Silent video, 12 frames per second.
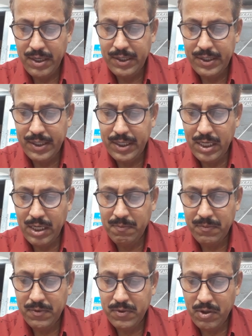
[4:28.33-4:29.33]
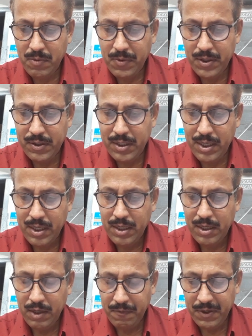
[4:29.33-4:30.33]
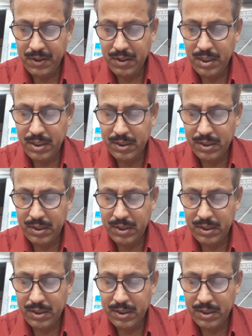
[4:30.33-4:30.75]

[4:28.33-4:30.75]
titanium 0.3 if it